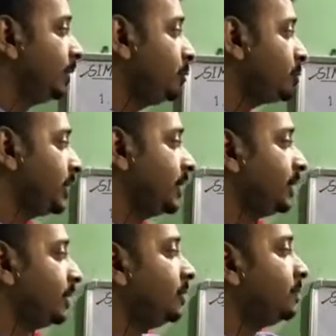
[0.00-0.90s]
You see
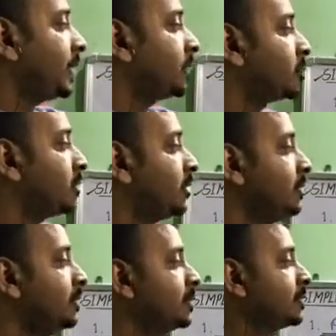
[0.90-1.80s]
here
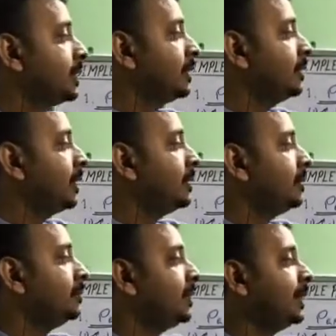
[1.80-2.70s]
person, singular
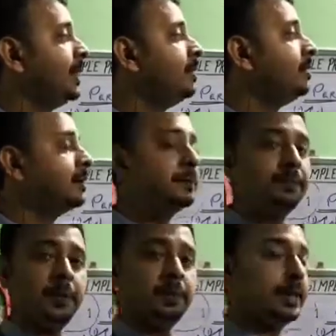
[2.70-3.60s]
number, and
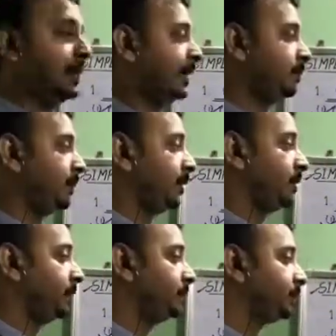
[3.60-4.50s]
plural
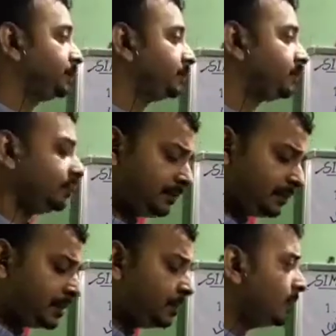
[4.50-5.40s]
number.
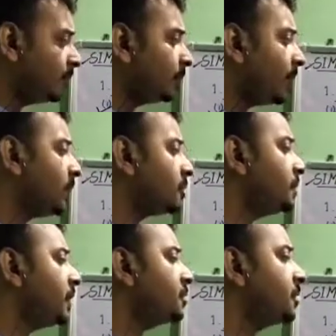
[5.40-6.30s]

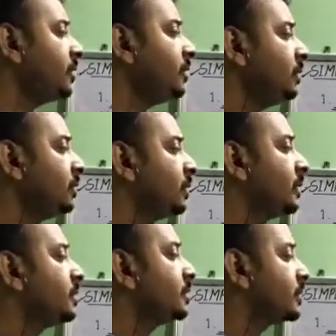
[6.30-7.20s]
First person,
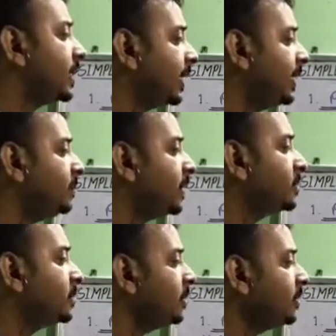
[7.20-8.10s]
second
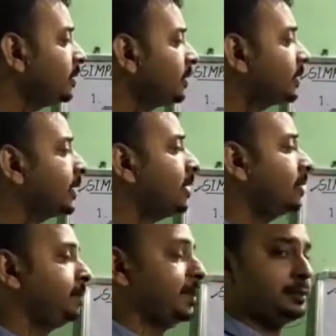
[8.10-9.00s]
person,
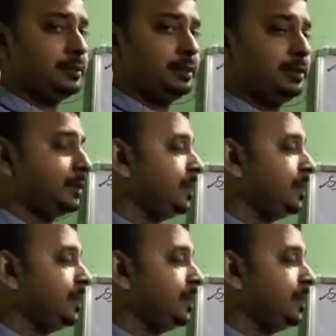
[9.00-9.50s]
third person.